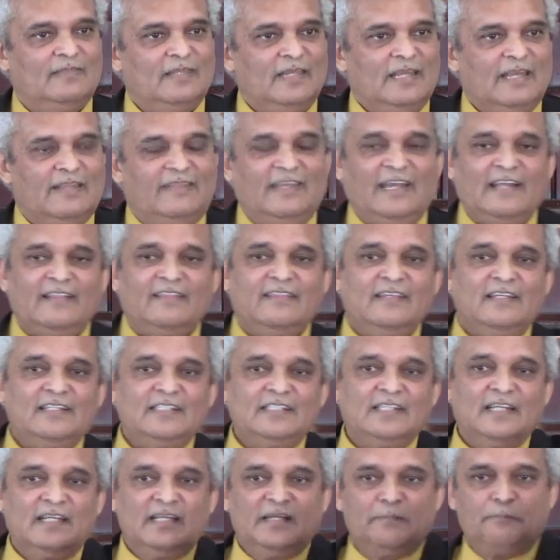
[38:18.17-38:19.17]
That
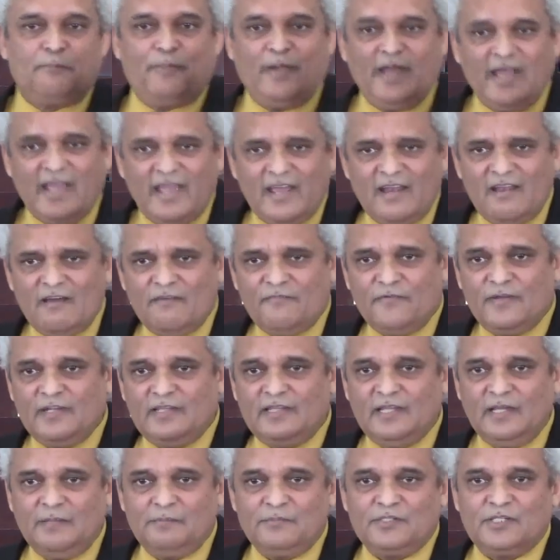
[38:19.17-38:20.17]
the plan of
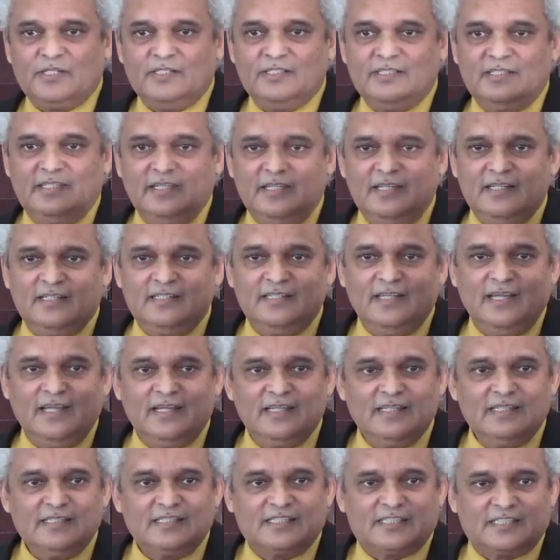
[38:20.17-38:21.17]
redemption didn't
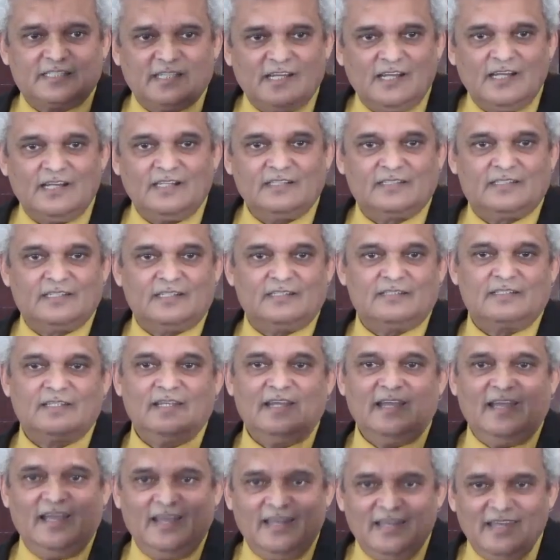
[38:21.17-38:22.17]
start
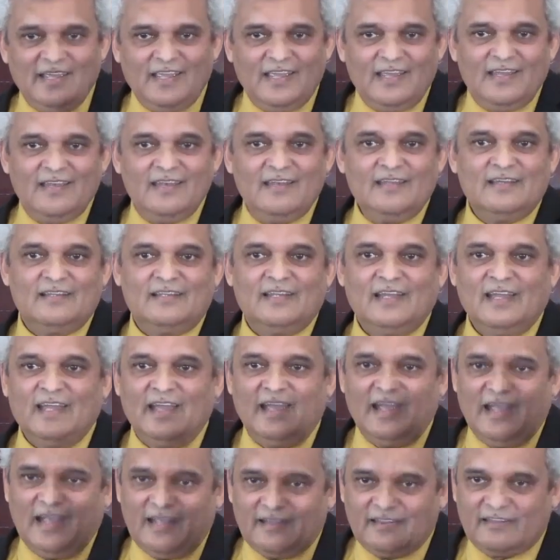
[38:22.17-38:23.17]
and ended
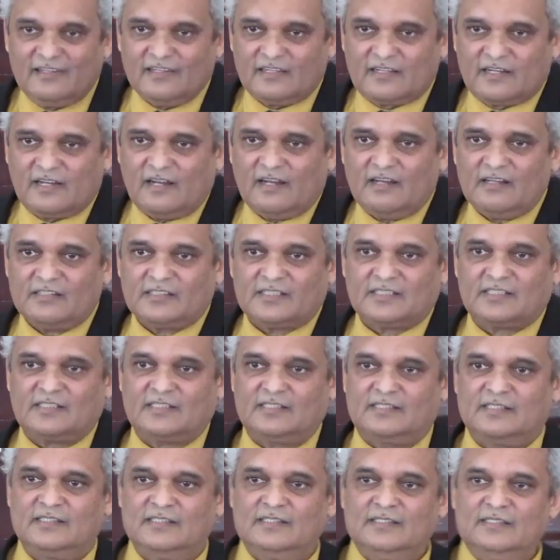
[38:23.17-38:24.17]
at the
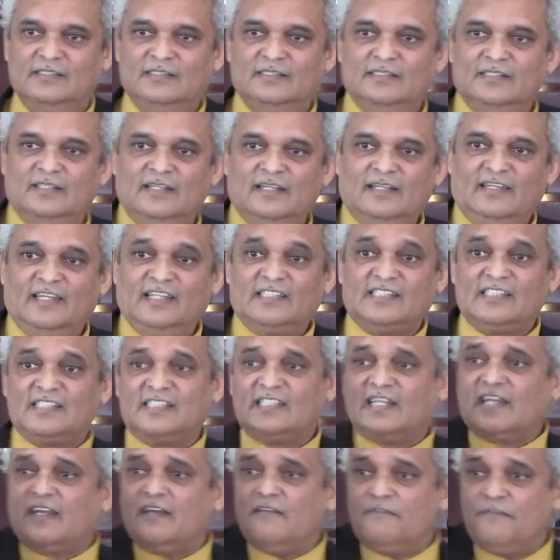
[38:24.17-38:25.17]
cross. There's a
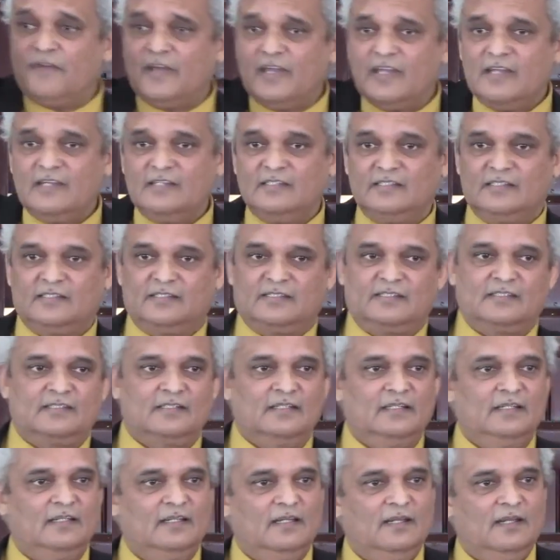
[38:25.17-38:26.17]
second phase
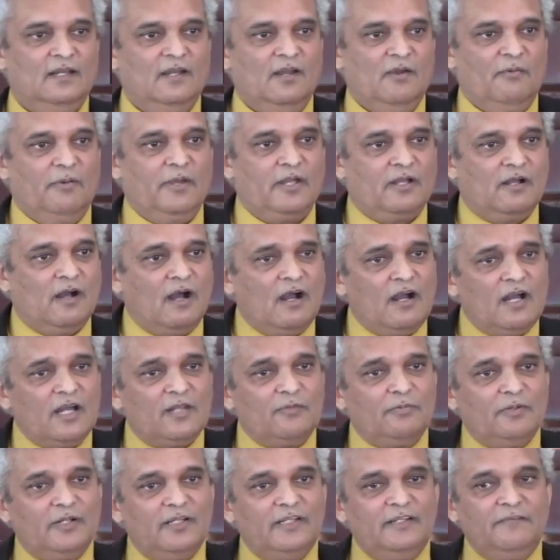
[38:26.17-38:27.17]
where
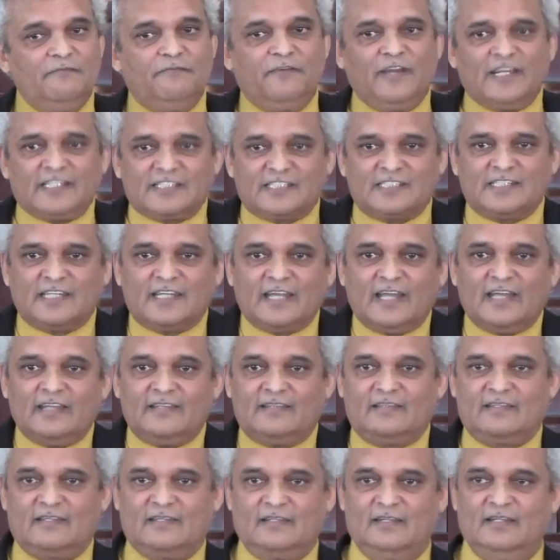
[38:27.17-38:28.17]
God will
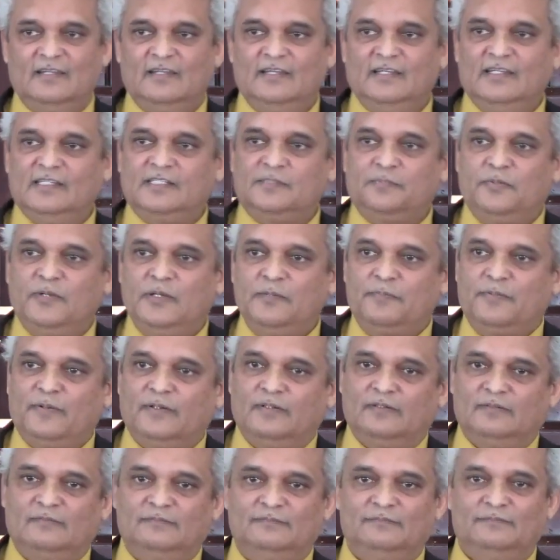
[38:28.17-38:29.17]
investigate His
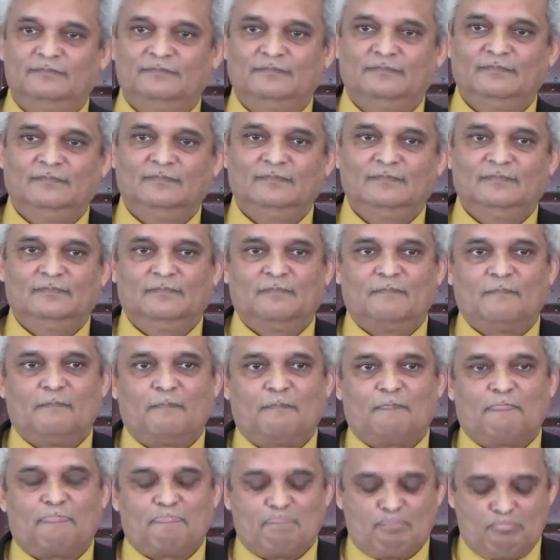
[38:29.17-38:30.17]
people
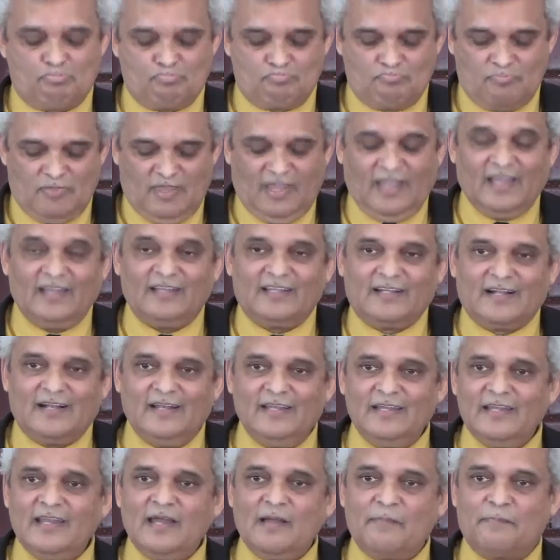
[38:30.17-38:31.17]
and
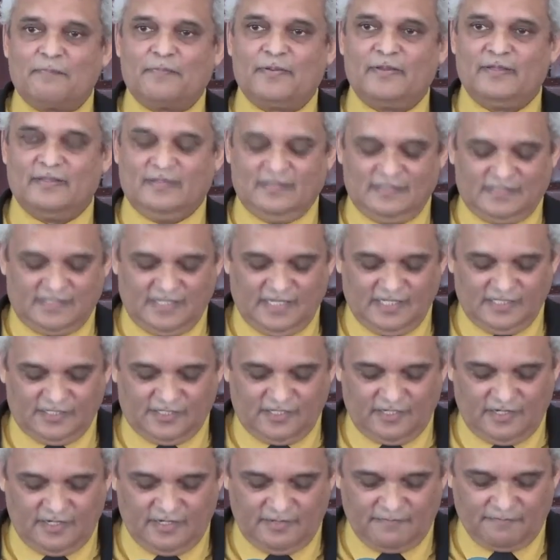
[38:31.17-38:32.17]
clean up the
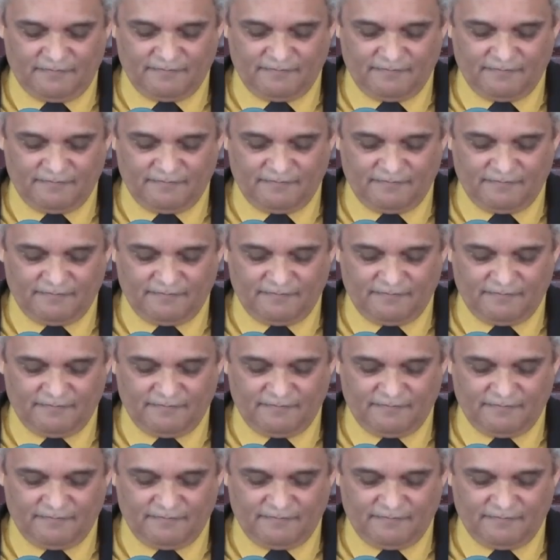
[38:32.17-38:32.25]
sanctuary.